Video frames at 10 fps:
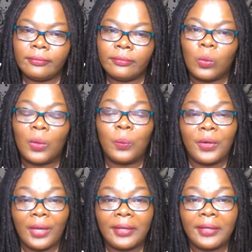What we're
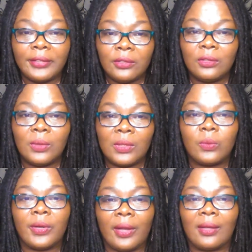not going to do is
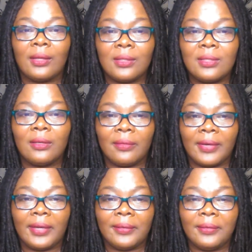we're not going to sit
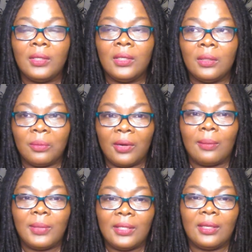around
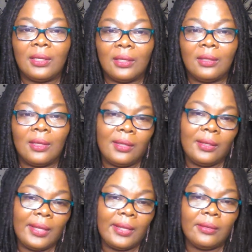probably and
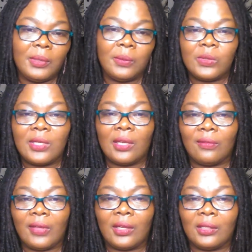let people take
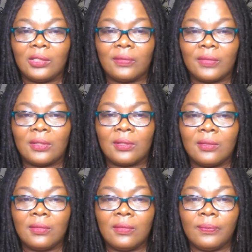advantage of us.
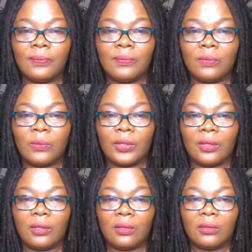We're
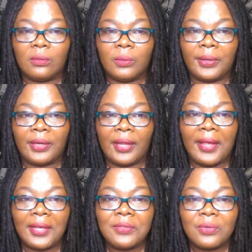gonna
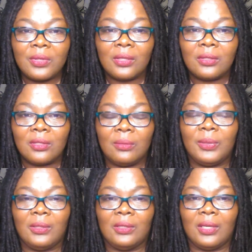ask for things to
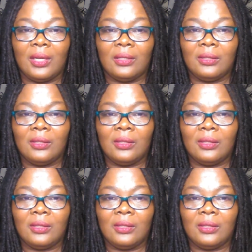be done.